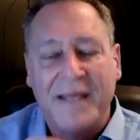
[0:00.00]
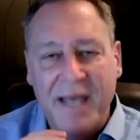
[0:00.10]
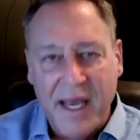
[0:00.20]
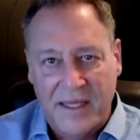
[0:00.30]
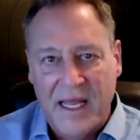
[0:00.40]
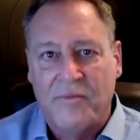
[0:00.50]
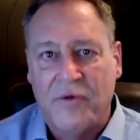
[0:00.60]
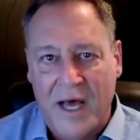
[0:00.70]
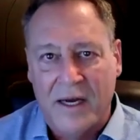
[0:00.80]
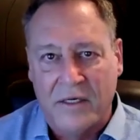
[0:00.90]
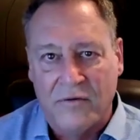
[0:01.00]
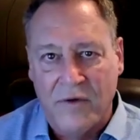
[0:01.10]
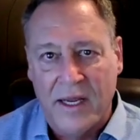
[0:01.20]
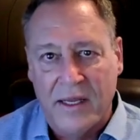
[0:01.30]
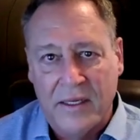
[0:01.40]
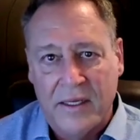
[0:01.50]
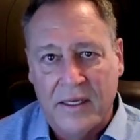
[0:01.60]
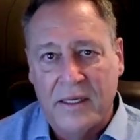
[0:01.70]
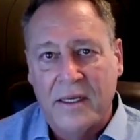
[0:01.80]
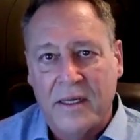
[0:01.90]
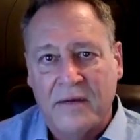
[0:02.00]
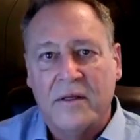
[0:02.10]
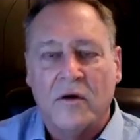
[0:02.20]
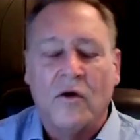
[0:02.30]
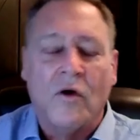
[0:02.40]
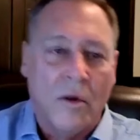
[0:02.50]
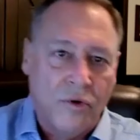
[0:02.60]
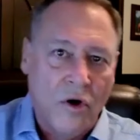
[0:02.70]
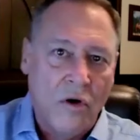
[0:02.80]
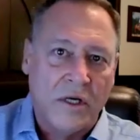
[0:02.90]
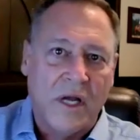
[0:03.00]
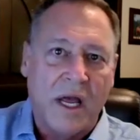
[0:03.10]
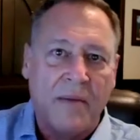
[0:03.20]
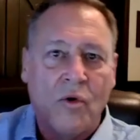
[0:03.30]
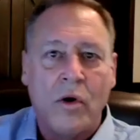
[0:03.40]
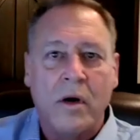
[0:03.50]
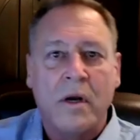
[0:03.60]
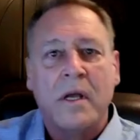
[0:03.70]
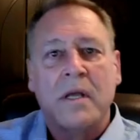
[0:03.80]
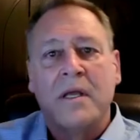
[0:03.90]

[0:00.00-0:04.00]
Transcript: Getting that product ready or, or, a prototype or